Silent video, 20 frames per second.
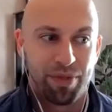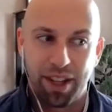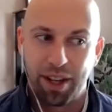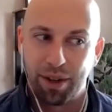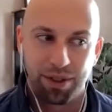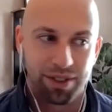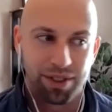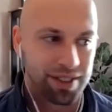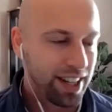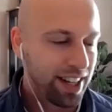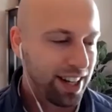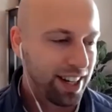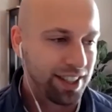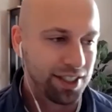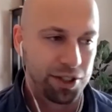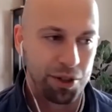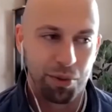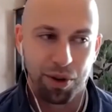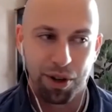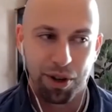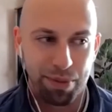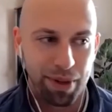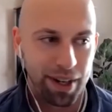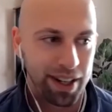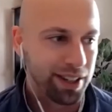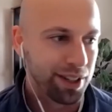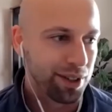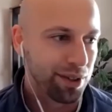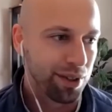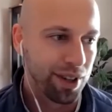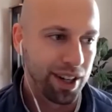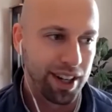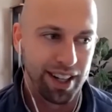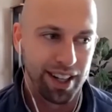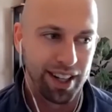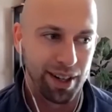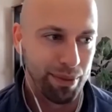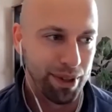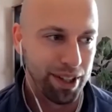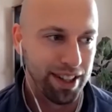there was tenants who weren't paying their
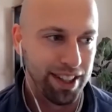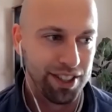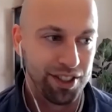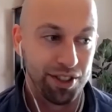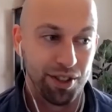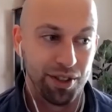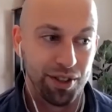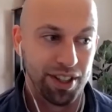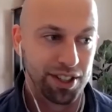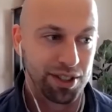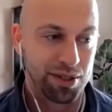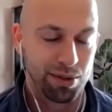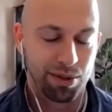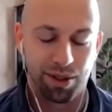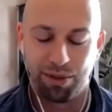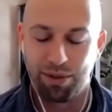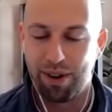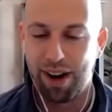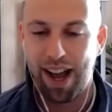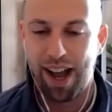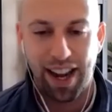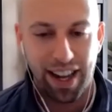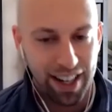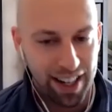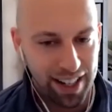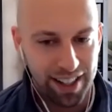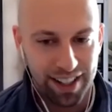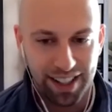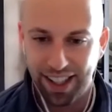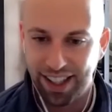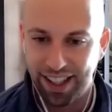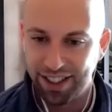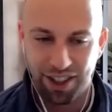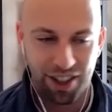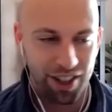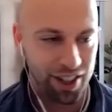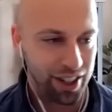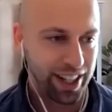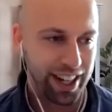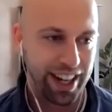rent. I mean, these units were ratty as
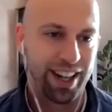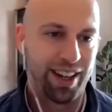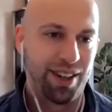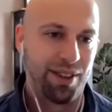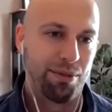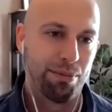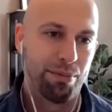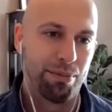all get out.